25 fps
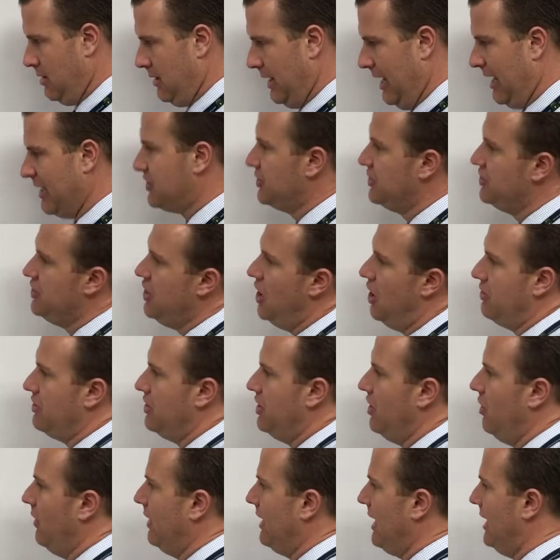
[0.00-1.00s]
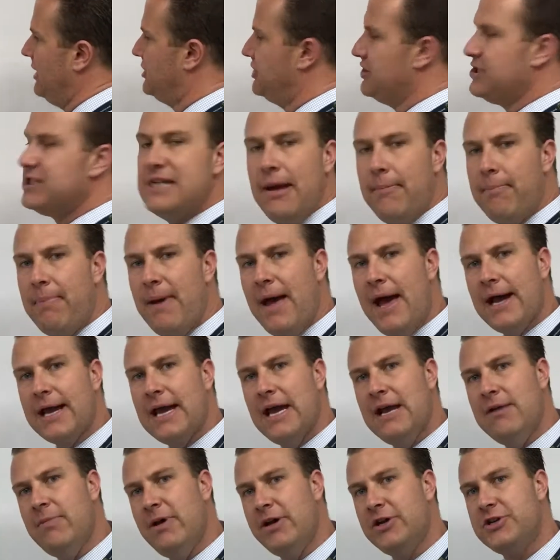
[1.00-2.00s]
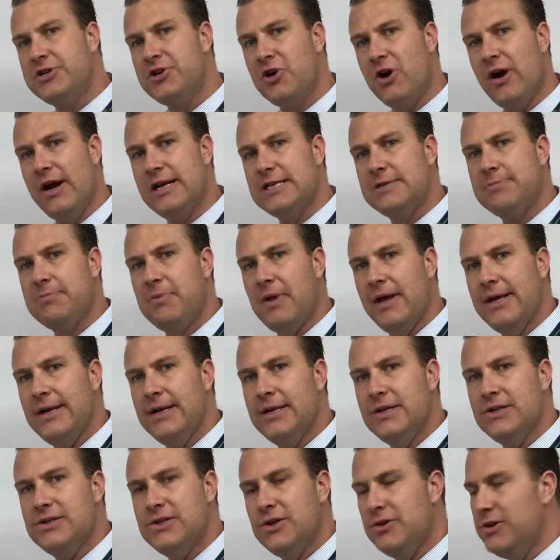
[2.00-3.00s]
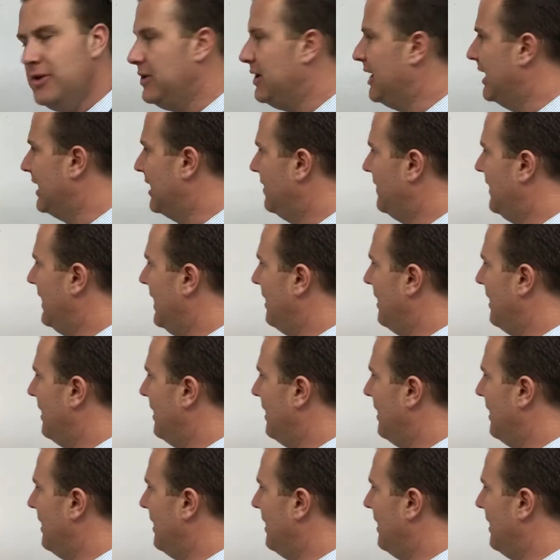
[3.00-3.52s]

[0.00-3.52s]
Actually, no, you know what? I should step back and make sure I explained it so you get it in